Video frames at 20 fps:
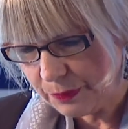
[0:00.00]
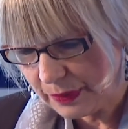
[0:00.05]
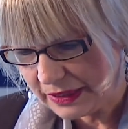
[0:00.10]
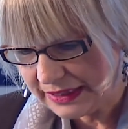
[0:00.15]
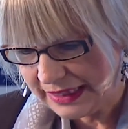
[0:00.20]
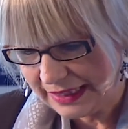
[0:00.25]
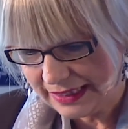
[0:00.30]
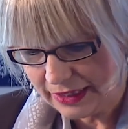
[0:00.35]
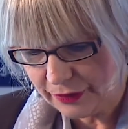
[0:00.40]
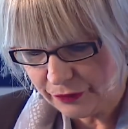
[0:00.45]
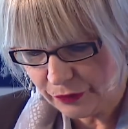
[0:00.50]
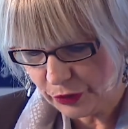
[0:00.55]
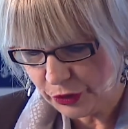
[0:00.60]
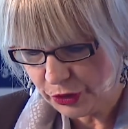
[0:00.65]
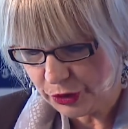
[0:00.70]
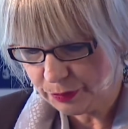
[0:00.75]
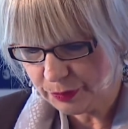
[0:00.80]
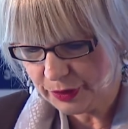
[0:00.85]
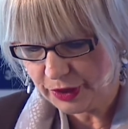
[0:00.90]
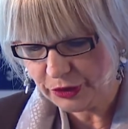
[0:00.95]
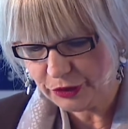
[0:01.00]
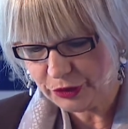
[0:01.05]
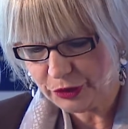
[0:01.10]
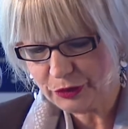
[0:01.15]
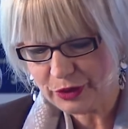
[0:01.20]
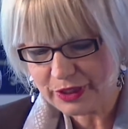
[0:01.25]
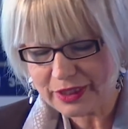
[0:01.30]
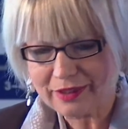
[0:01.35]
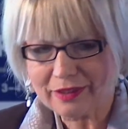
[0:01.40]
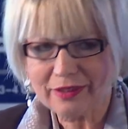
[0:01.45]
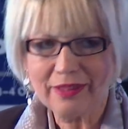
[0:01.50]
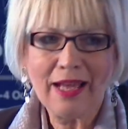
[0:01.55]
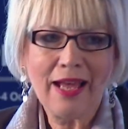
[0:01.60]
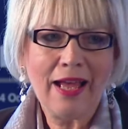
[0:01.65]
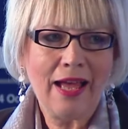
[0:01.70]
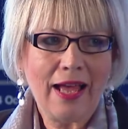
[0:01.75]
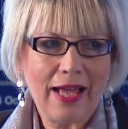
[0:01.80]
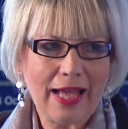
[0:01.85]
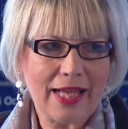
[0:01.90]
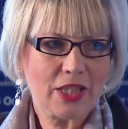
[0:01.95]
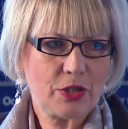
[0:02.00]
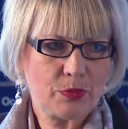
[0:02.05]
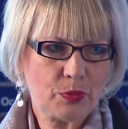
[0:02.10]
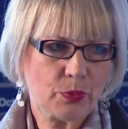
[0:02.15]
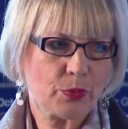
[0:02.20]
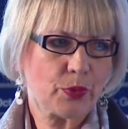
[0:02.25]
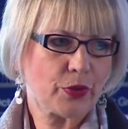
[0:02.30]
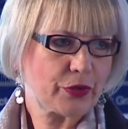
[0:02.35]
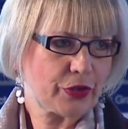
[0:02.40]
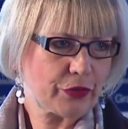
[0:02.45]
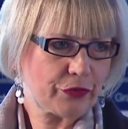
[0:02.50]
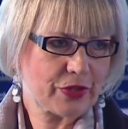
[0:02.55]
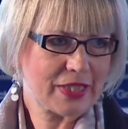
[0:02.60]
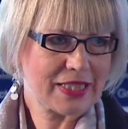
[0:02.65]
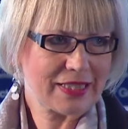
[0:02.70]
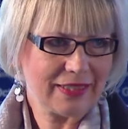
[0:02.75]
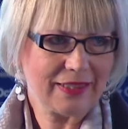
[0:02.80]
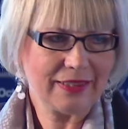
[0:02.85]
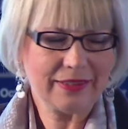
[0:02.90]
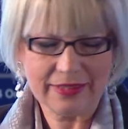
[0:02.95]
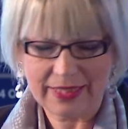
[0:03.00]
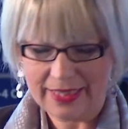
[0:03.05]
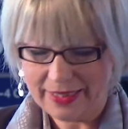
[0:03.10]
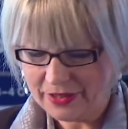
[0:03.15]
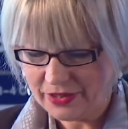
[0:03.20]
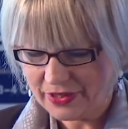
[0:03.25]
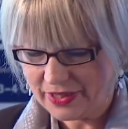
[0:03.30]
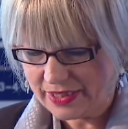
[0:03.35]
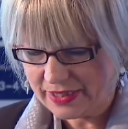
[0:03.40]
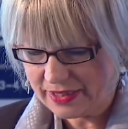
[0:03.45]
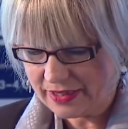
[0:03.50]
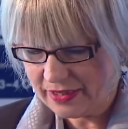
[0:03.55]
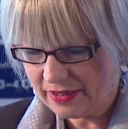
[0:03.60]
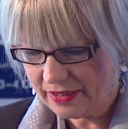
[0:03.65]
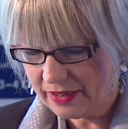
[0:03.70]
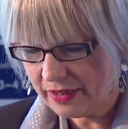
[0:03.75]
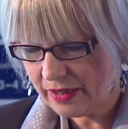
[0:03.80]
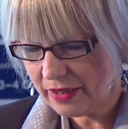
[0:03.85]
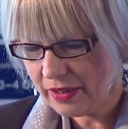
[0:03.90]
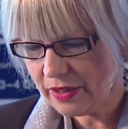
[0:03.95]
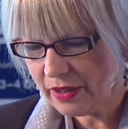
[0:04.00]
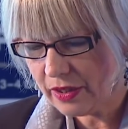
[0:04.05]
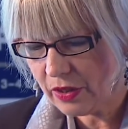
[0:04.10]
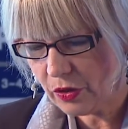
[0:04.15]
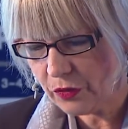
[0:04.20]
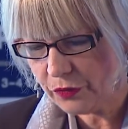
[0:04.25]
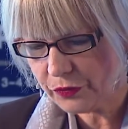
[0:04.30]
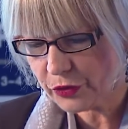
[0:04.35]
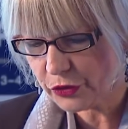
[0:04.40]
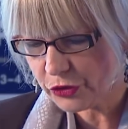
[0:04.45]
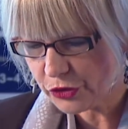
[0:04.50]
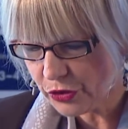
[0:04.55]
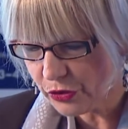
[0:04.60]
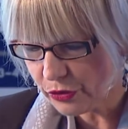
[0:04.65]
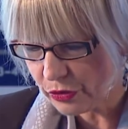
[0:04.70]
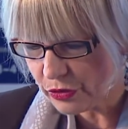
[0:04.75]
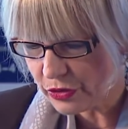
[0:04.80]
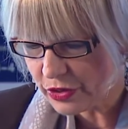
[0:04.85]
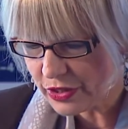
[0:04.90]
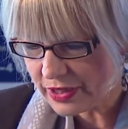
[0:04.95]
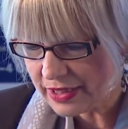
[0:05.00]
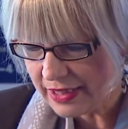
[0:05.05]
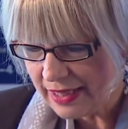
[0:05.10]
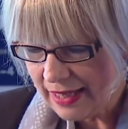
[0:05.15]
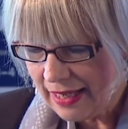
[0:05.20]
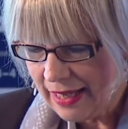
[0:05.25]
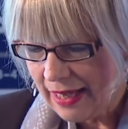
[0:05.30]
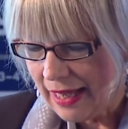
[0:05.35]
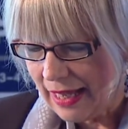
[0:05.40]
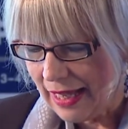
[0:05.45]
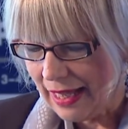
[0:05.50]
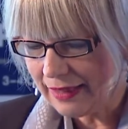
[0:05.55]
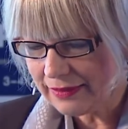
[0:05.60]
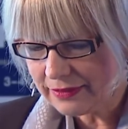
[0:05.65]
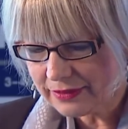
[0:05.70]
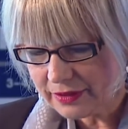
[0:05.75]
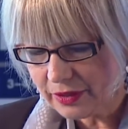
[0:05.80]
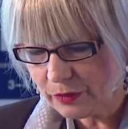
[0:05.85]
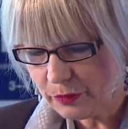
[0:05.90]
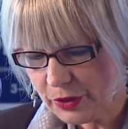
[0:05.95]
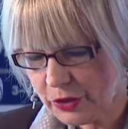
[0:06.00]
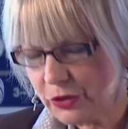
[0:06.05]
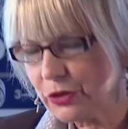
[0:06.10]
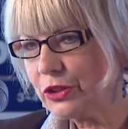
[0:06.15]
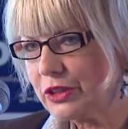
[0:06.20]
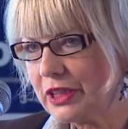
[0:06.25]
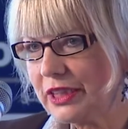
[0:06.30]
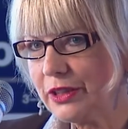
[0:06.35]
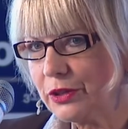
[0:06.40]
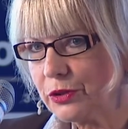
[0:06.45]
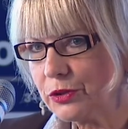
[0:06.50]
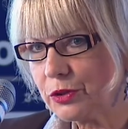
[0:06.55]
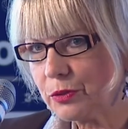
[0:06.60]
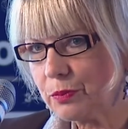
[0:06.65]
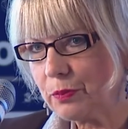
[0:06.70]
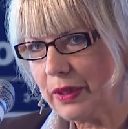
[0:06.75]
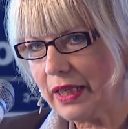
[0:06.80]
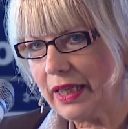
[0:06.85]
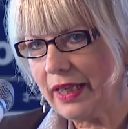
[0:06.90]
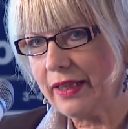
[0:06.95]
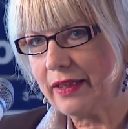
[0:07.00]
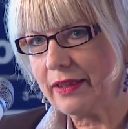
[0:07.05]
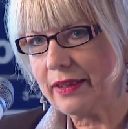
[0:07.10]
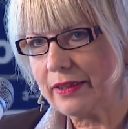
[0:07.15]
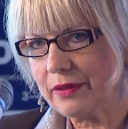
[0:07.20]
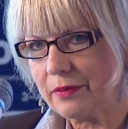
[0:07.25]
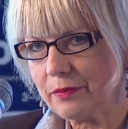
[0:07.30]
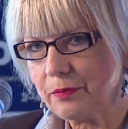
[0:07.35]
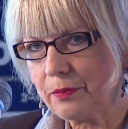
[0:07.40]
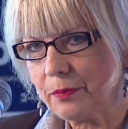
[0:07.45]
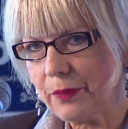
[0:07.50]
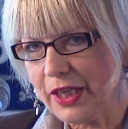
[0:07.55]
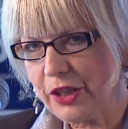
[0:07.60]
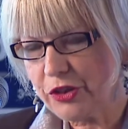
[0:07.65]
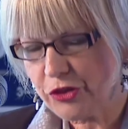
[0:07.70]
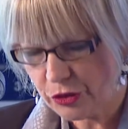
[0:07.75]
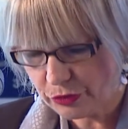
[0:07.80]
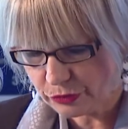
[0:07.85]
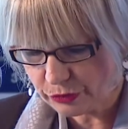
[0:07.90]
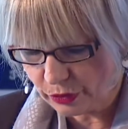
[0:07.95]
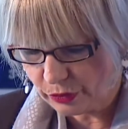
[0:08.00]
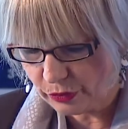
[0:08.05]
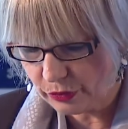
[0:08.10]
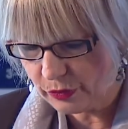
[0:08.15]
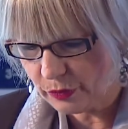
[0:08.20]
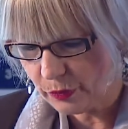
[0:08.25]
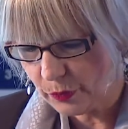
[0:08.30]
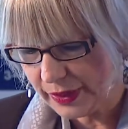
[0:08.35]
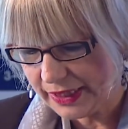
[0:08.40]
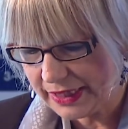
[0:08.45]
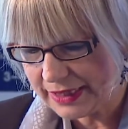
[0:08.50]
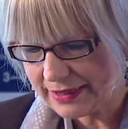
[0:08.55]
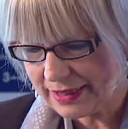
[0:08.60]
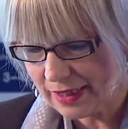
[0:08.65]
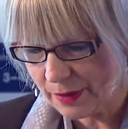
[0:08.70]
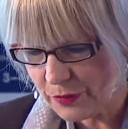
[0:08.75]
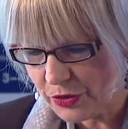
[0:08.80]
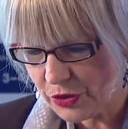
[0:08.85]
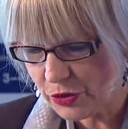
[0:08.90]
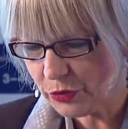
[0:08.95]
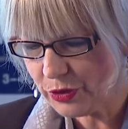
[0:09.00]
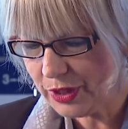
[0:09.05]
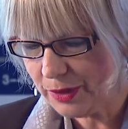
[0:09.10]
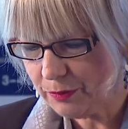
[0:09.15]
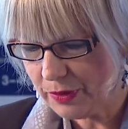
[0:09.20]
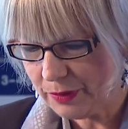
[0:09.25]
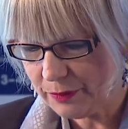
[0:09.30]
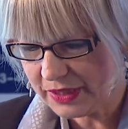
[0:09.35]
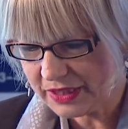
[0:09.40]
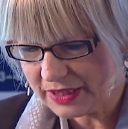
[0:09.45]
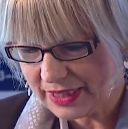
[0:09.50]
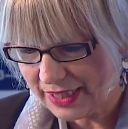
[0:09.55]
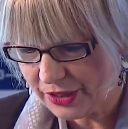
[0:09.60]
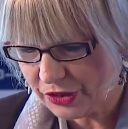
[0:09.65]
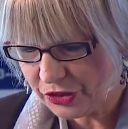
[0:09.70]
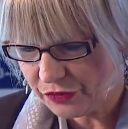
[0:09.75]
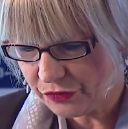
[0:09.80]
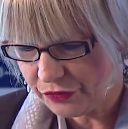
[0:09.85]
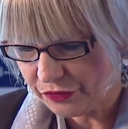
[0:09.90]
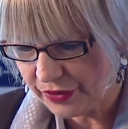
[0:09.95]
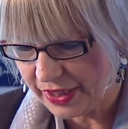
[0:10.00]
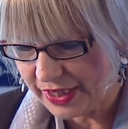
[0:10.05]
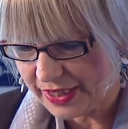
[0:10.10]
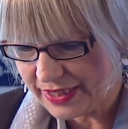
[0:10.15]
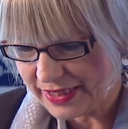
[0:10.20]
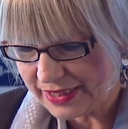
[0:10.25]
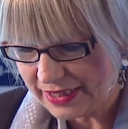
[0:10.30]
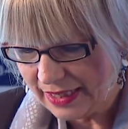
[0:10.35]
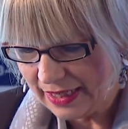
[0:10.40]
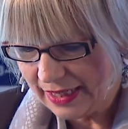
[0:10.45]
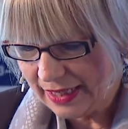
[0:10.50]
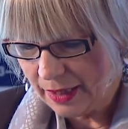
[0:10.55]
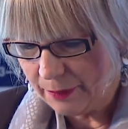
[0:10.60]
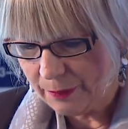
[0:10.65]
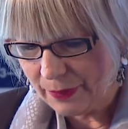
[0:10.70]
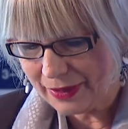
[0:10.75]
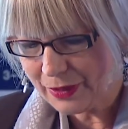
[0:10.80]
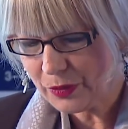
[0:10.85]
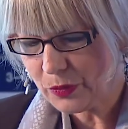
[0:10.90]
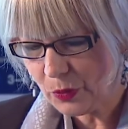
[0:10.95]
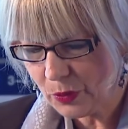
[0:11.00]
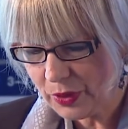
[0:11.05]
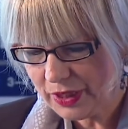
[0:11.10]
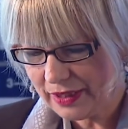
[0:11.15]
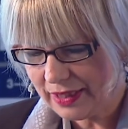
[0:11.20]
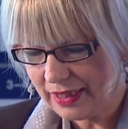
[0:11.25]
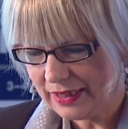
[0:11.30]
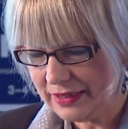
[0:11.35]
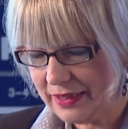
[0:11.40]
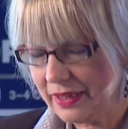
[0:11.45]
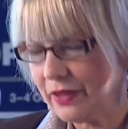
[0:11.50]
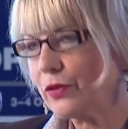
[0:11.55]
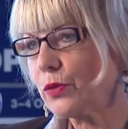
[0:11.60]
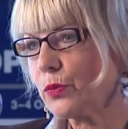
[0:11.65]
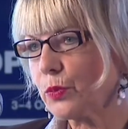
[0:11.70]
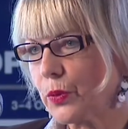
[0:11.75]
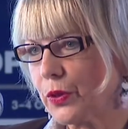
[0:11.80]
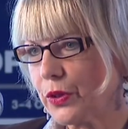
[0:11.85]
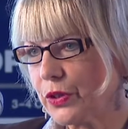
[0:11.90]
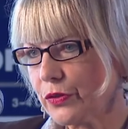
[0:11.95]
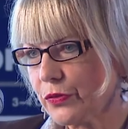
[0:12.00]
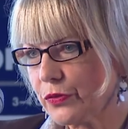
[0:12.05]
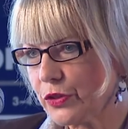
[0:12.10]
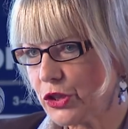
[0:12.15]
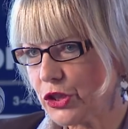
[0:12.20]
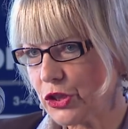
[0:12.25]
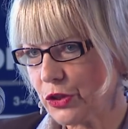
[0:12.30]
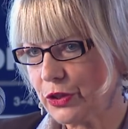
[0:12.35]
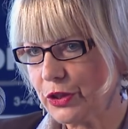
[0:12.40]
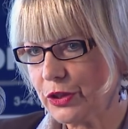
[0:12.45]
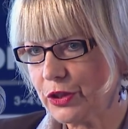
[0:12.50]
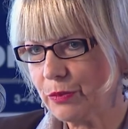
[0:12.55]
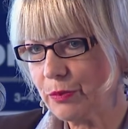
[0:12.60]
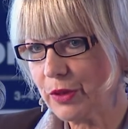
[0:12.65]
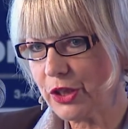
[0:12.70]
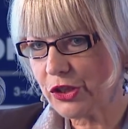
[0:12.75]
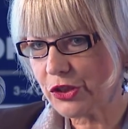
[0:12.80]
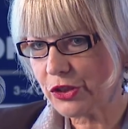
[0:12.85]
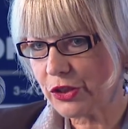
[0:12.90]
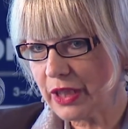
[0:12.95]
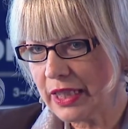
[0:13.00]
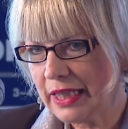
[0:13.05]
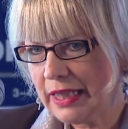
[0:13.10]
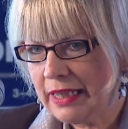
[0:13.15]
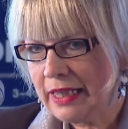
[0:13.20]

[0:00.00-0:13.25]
particularly for the European Union, as we were the facilitators of the talks, and we continue to play a major role when it comes to the implementation phase by coordinating the work of the Joint Commission.